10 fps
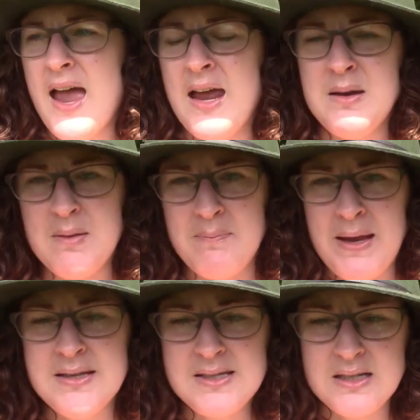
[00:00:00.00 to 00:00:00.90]
And it
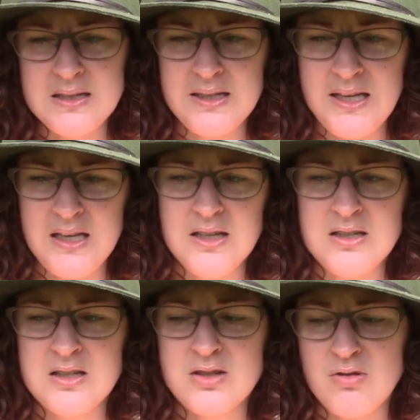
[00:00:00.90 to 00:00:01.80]
basically
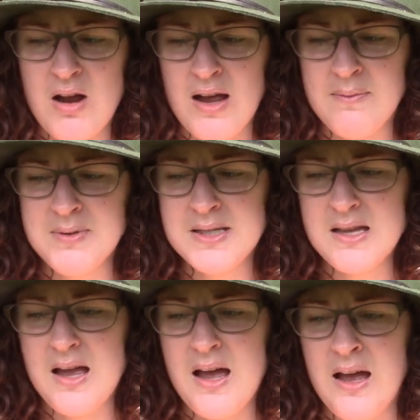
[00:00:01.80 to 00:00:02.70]
describes
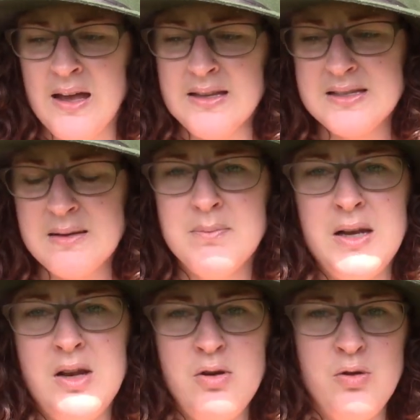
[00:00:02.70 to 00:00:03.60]

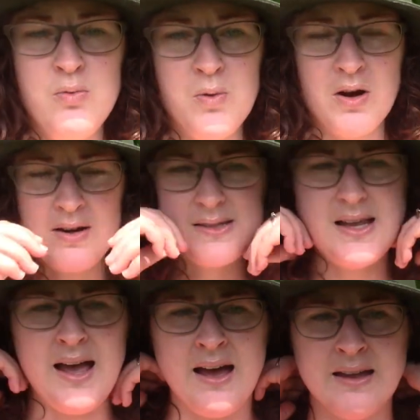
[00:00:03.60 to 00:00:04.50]
somebody who works
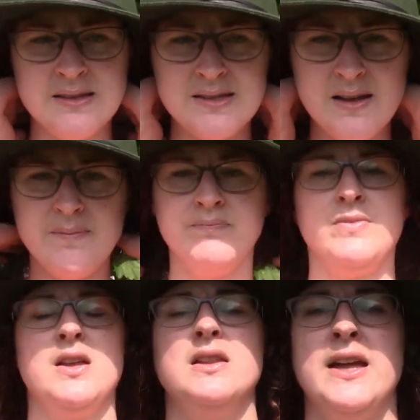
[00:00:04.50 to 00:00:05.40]
as
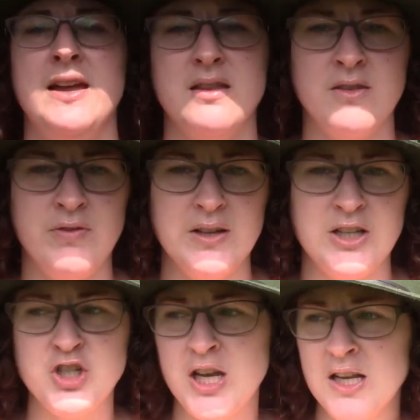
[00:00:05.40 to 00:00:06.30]
like the
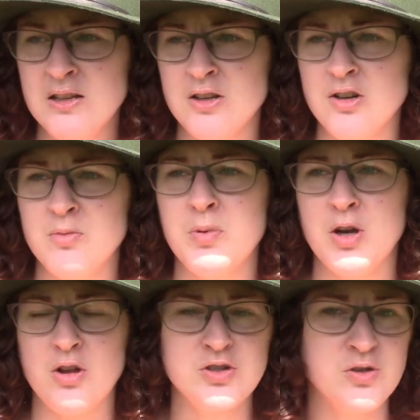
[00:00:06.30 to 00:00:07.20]
village healer, but
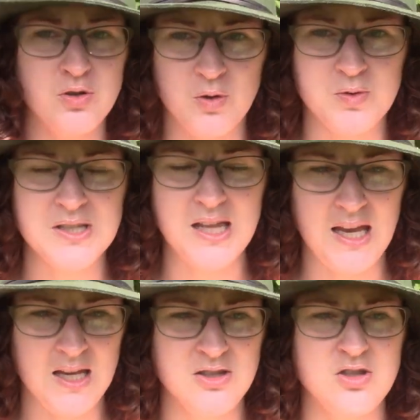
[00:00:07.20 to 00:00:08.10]
also knows the
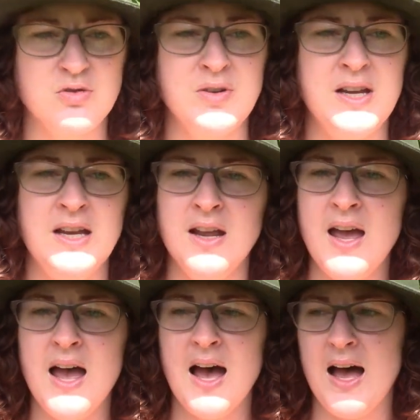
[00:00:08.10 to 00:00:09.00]
history,
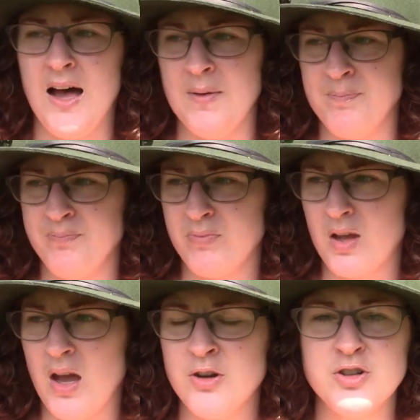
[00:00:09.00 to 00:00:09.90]

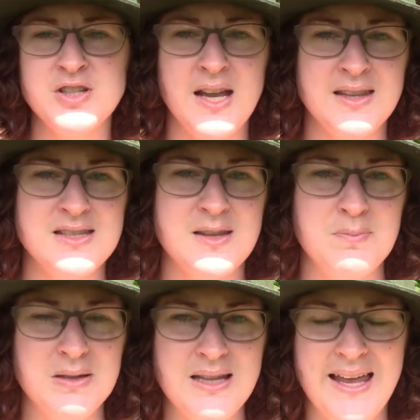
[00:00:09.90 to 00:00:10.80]
understands the
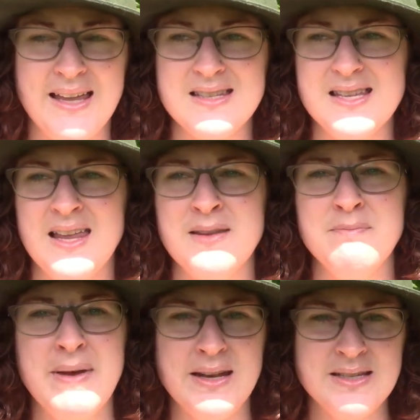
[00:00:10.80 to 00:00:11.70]
plants and the
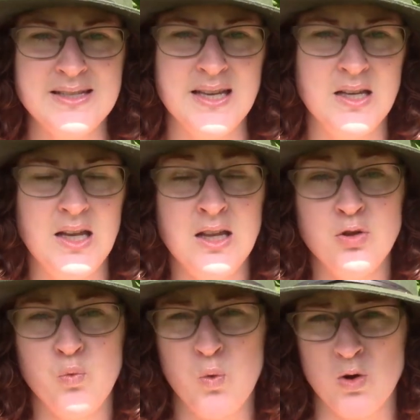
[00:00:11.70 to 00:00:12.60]
medicine in
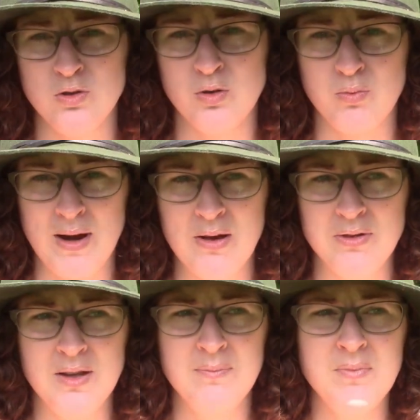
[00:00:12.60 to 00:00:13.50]
the world
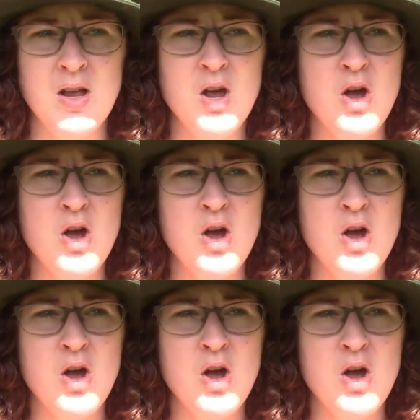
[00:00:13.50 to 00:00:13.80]
around them,